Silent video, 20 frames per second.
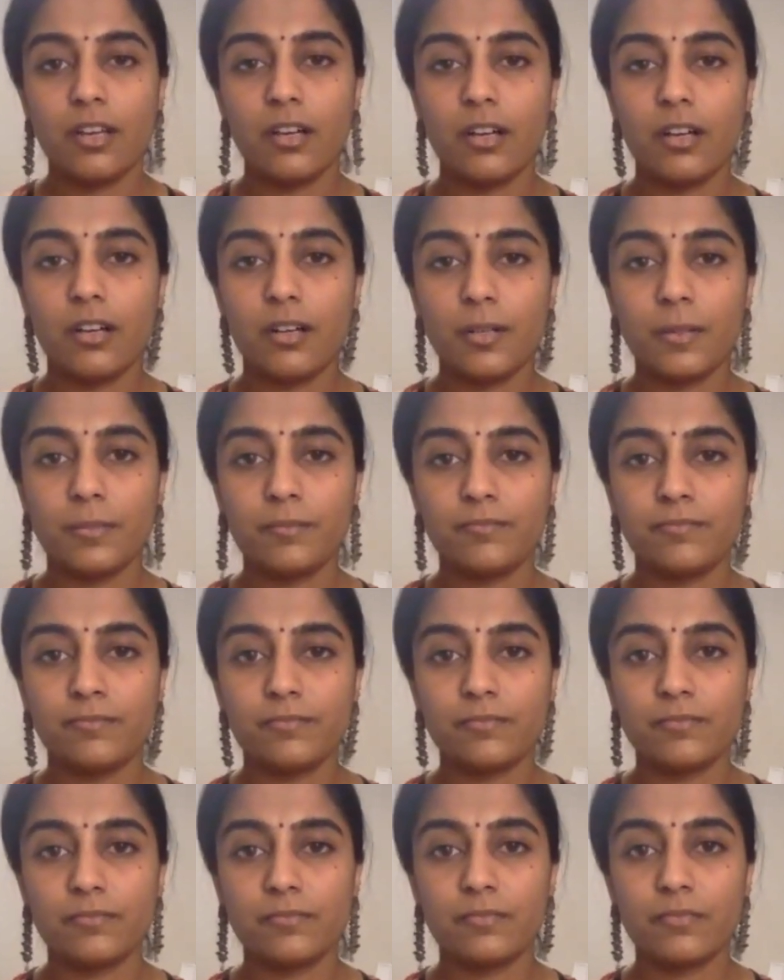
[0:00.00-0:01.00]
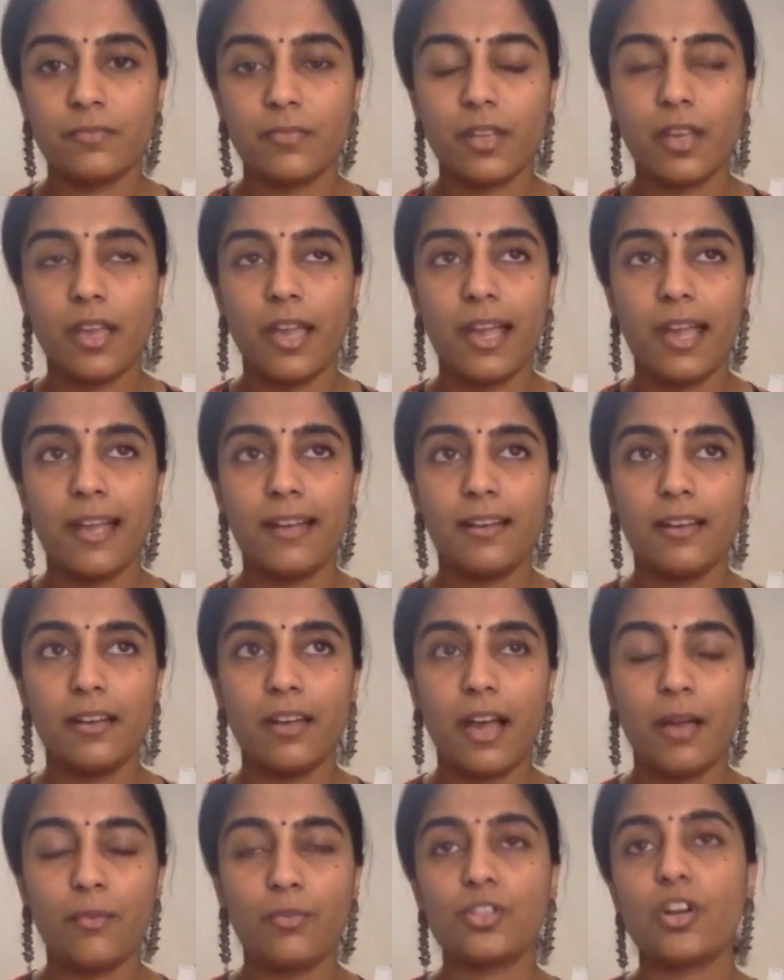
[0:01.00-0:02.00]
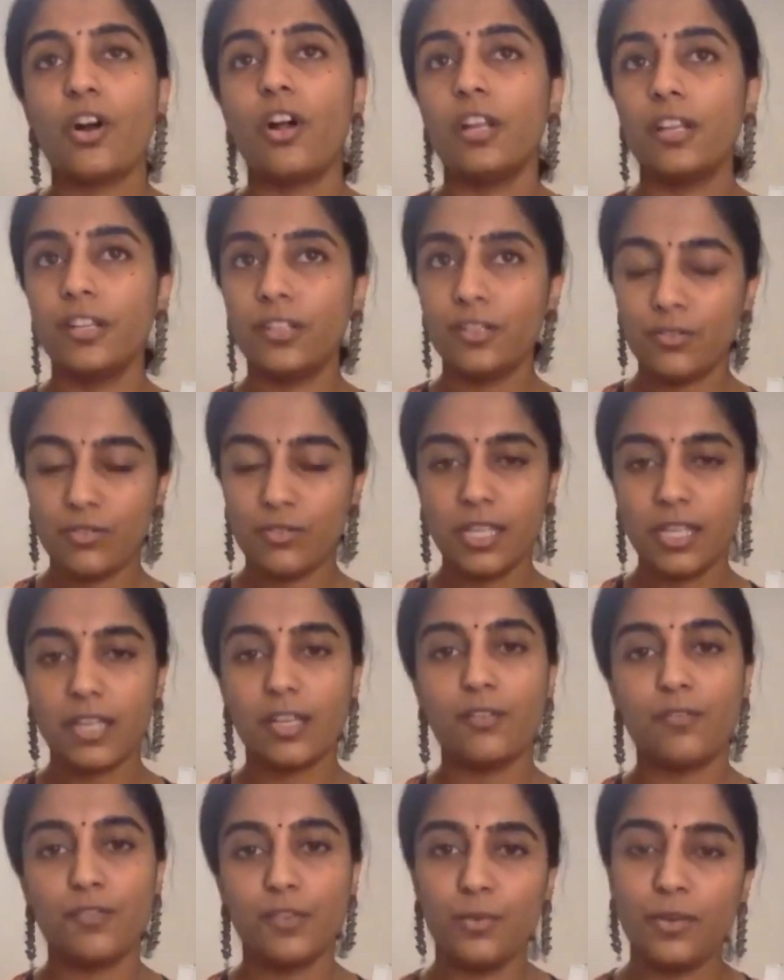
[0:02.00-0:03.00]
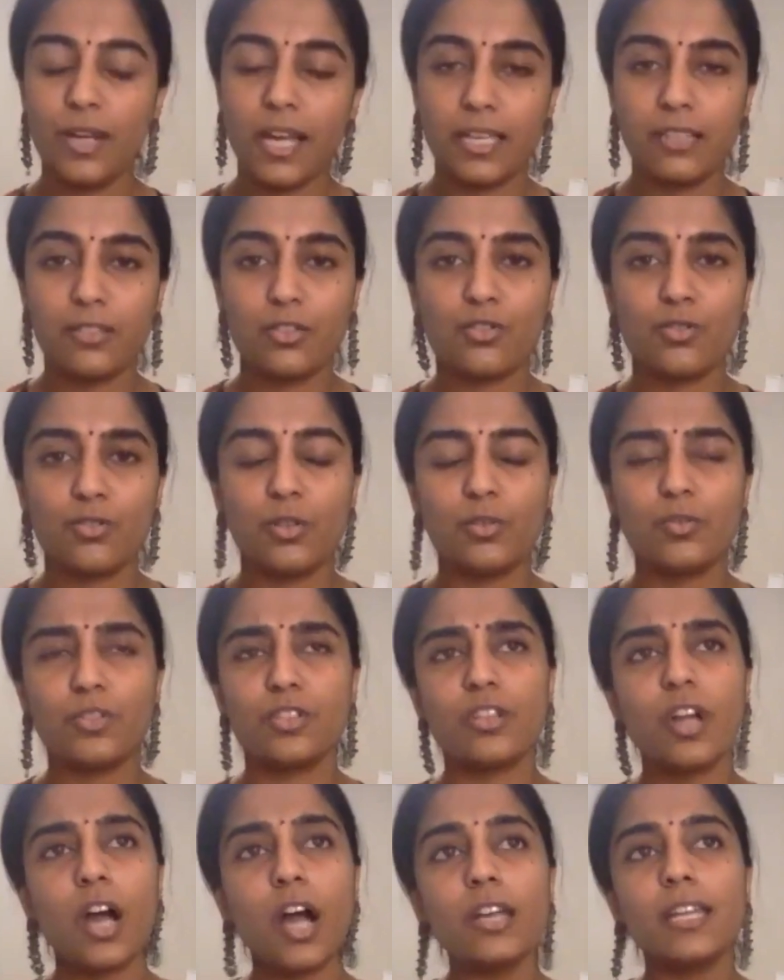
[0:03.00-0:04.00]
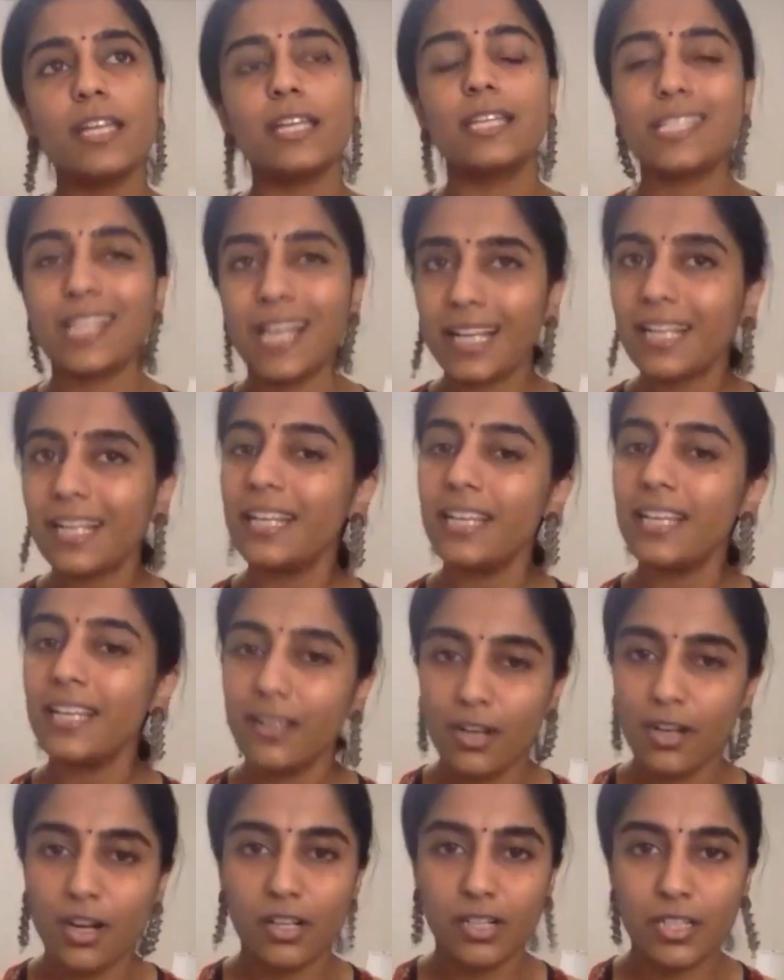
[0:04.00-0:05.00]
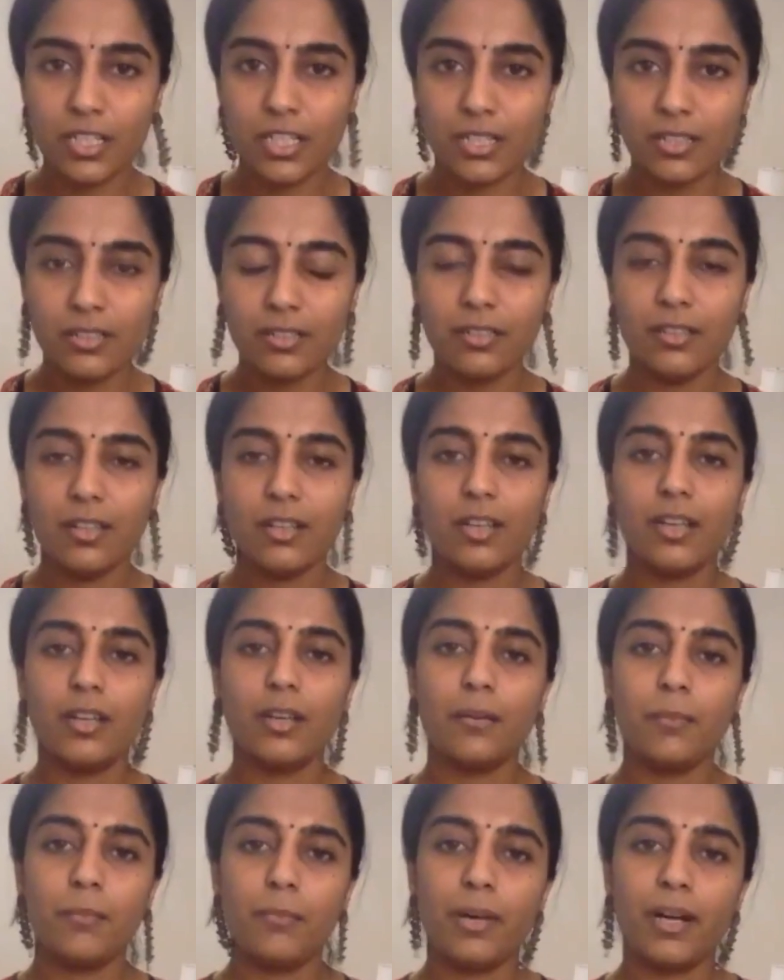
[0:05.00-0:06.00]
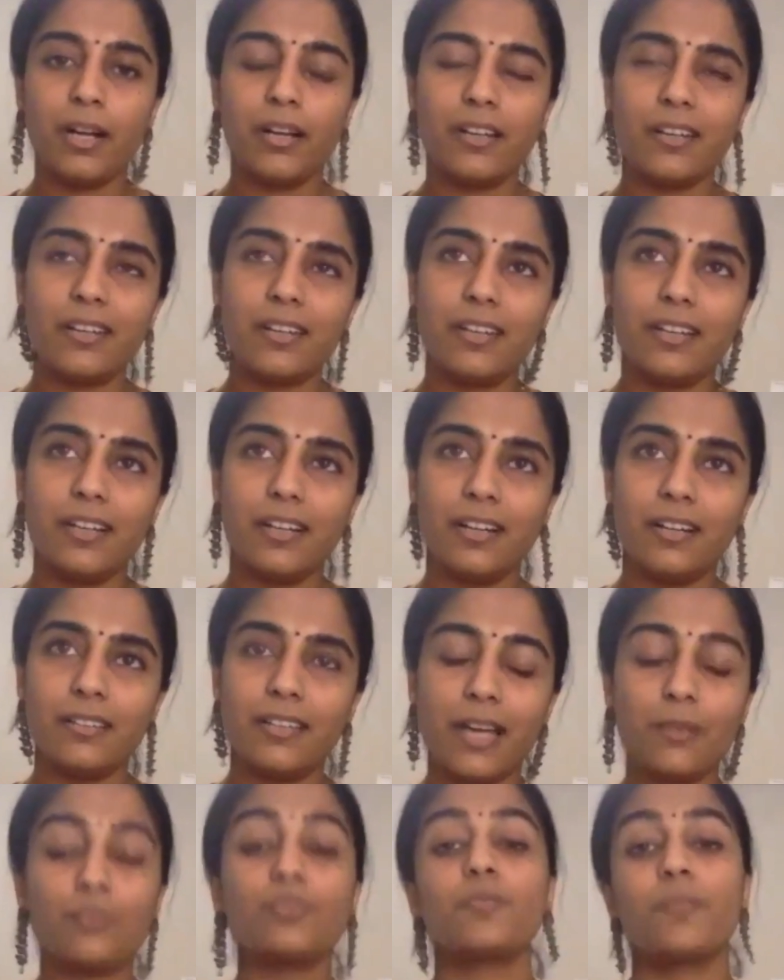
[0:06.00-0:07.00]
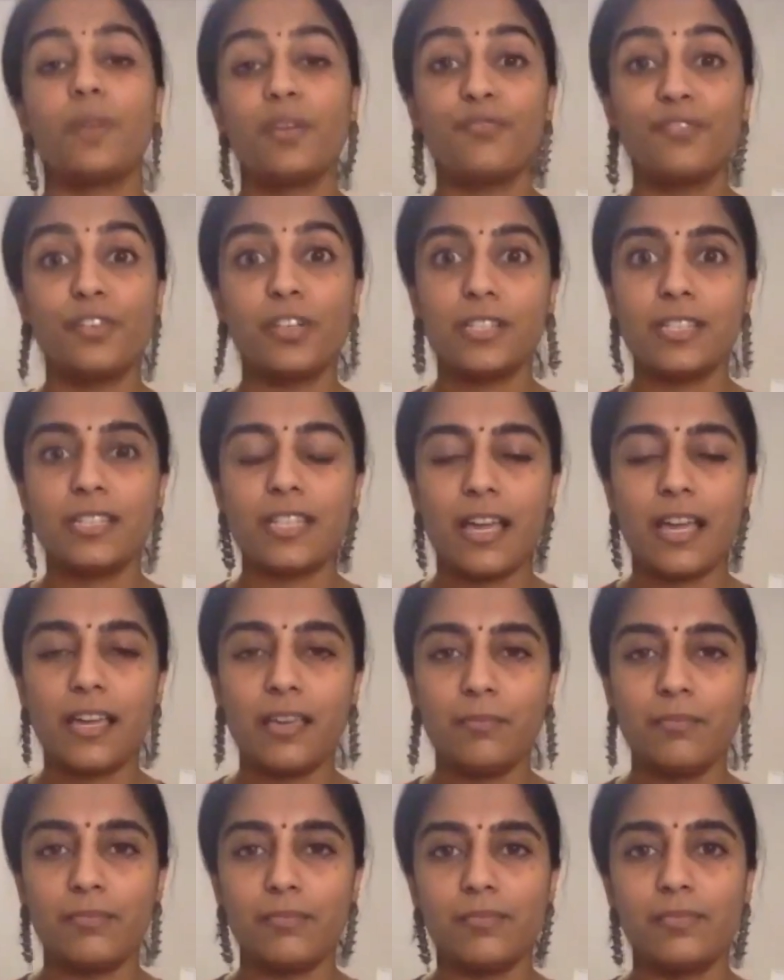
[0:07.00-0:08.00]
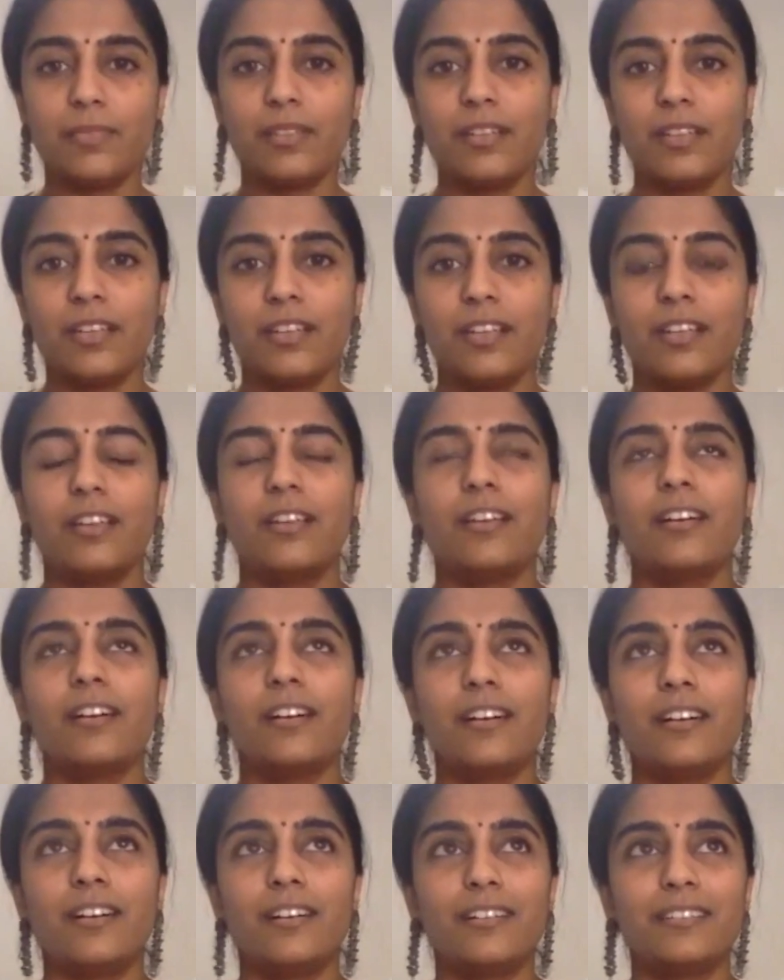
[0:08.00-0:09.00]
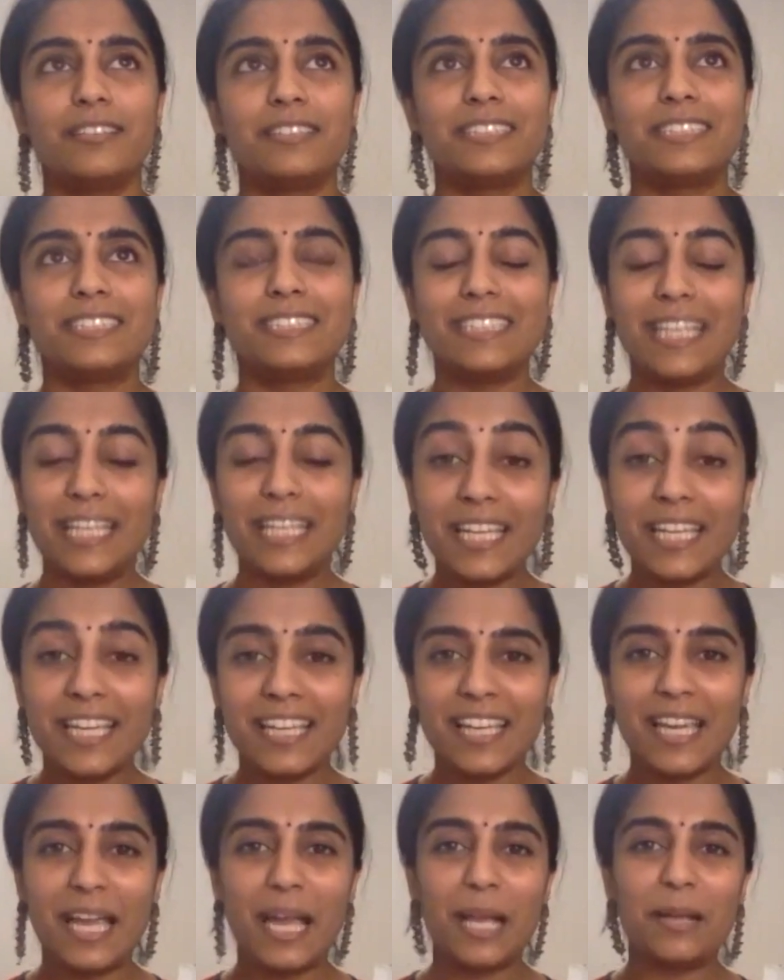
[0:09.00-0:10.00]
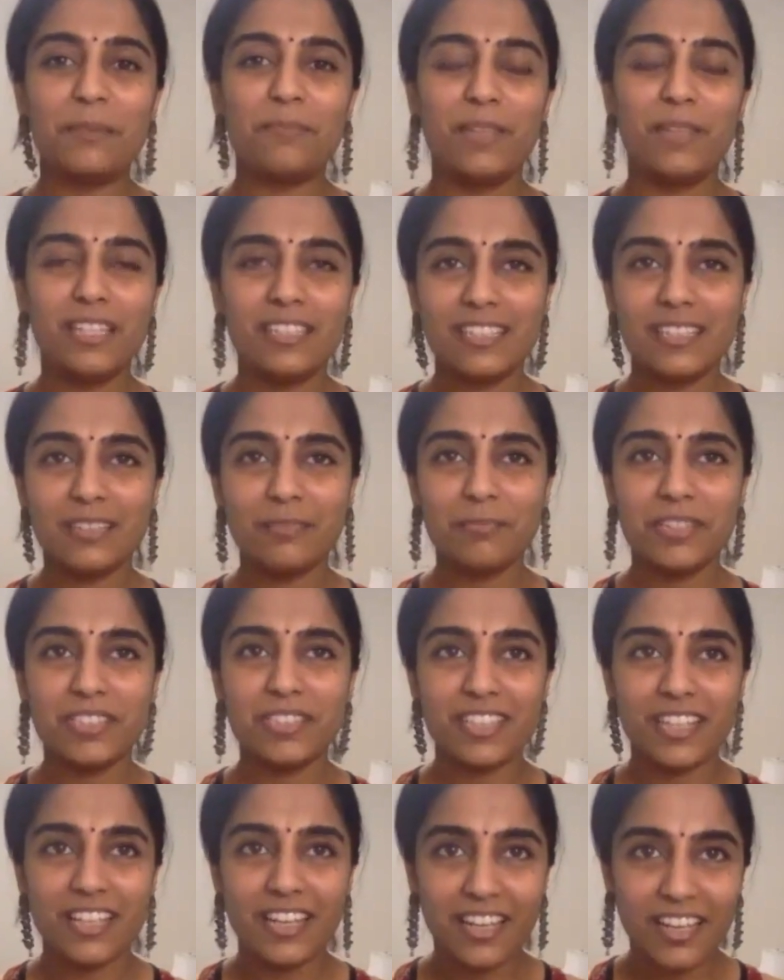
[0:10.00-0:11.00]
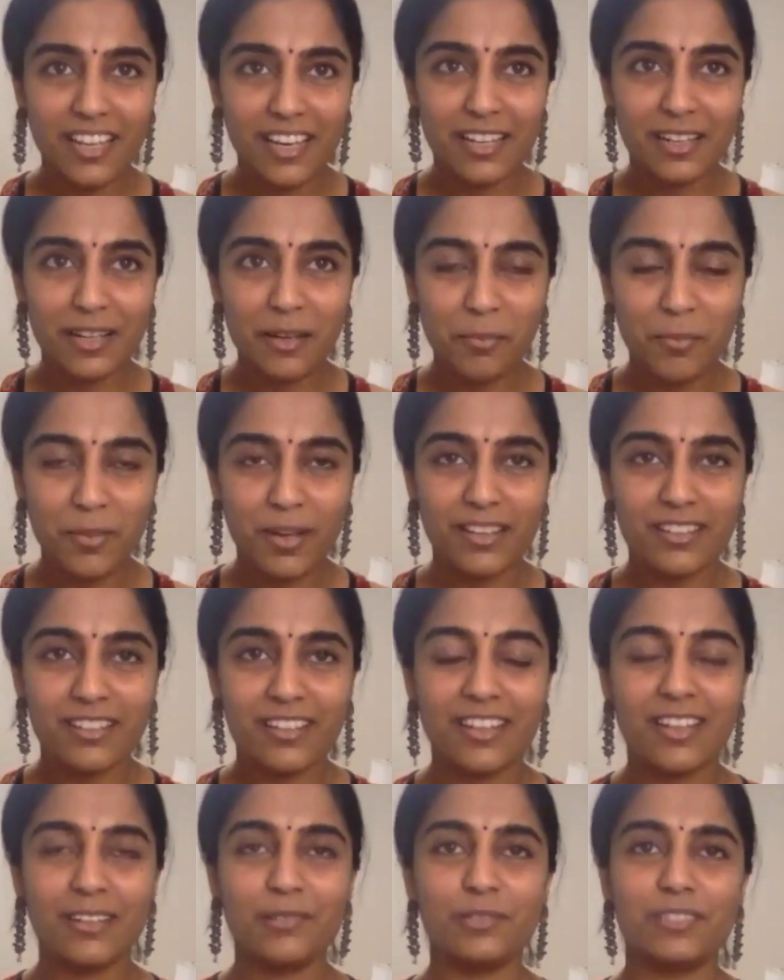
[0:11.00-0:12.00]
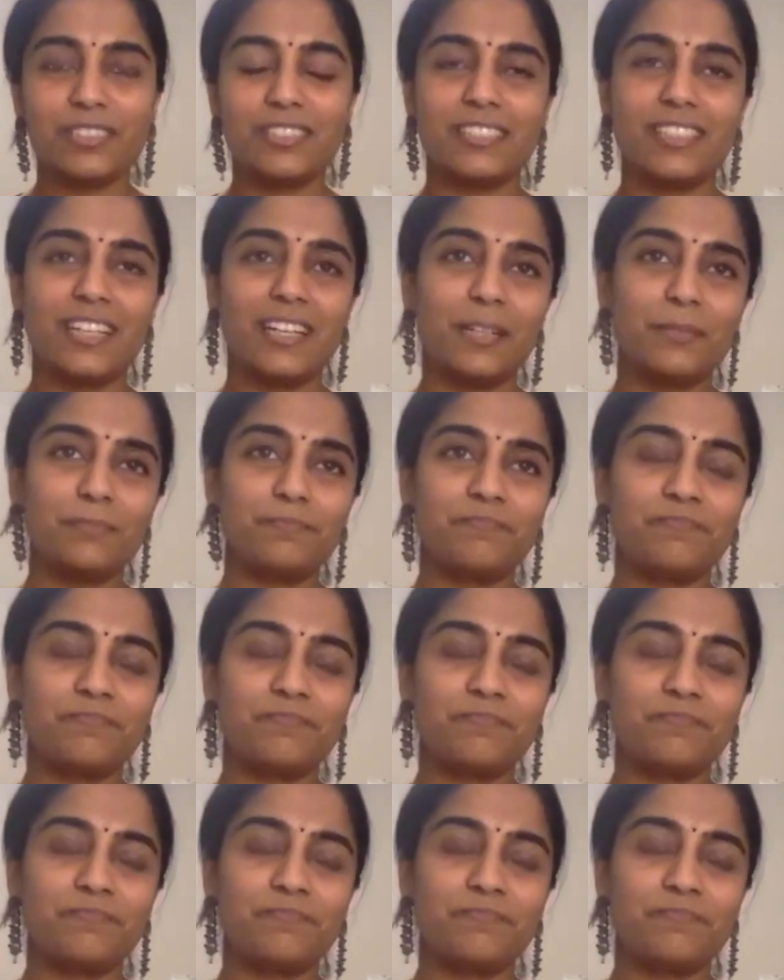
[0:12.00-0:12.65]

um, and I was called in to sing a few lines. So it was not exactly an audition, but that was my first time singing and meeting Mr. A R Rahman. That was I